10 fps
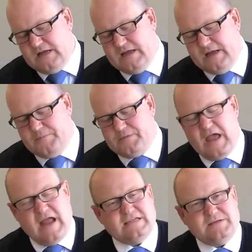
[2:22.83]
um,
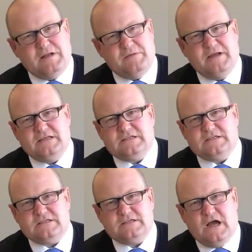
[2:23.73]
80
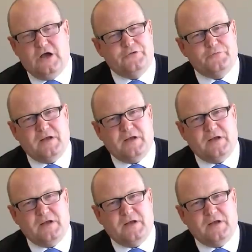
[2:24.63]
millimeters, 100